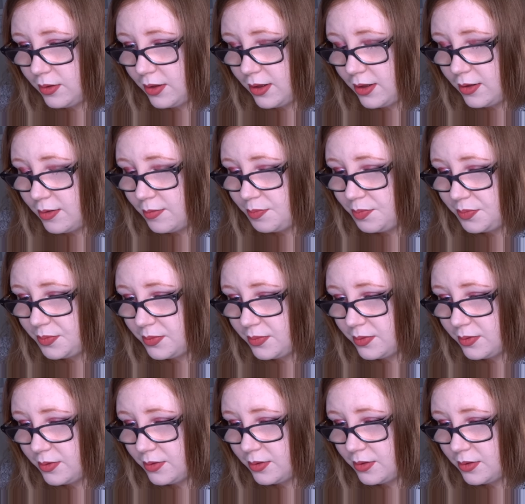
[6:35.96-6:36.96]
um,
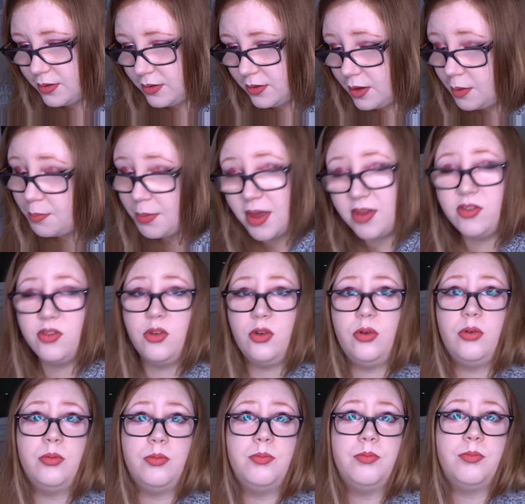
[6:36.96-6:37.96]
a
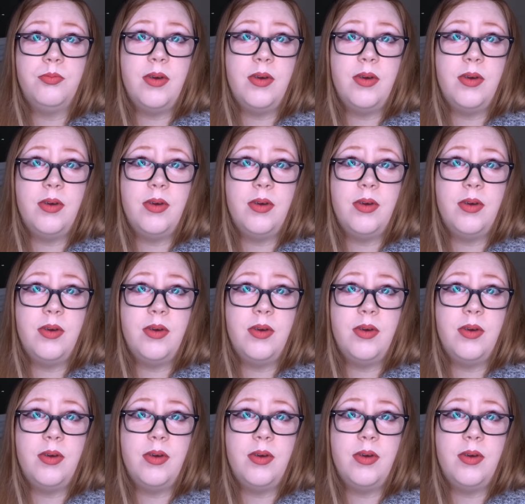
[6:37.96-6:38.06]
pestle,